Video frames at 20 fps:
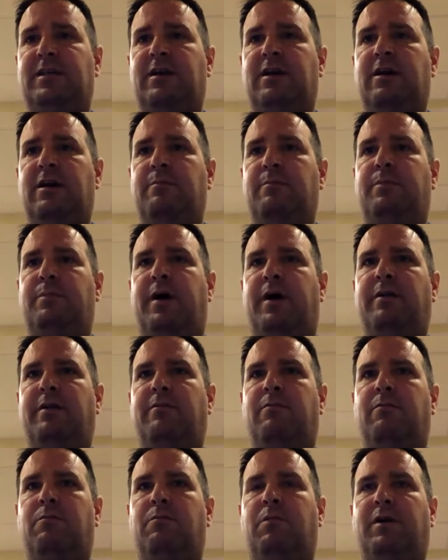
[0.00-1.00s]
But
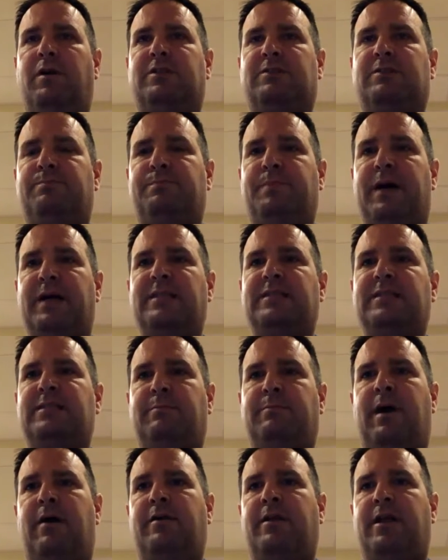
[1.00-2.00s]
what's best about
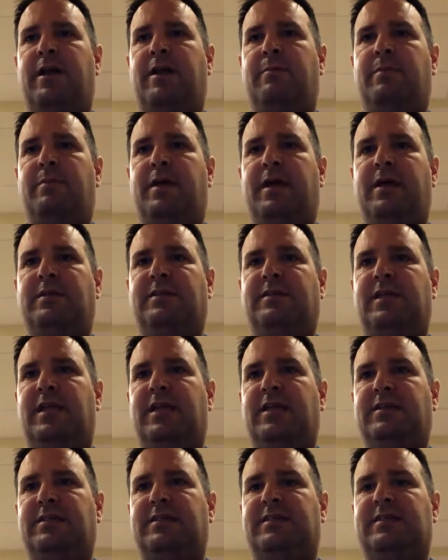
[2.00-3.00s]
him is he is
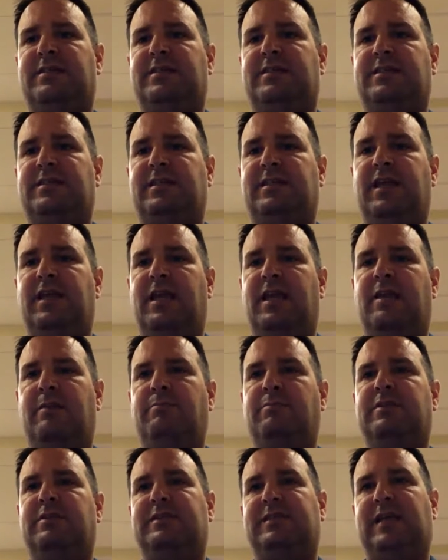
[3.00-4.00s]
scheme
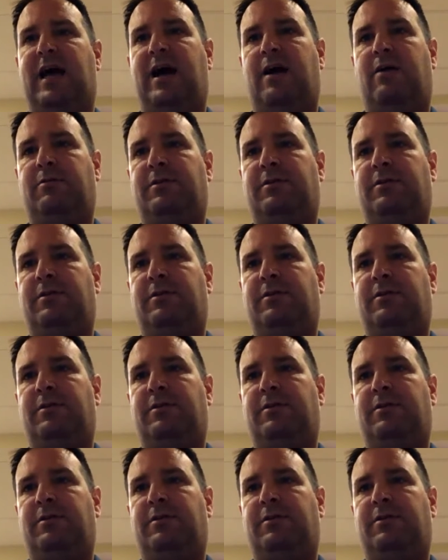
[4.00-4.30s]
sound.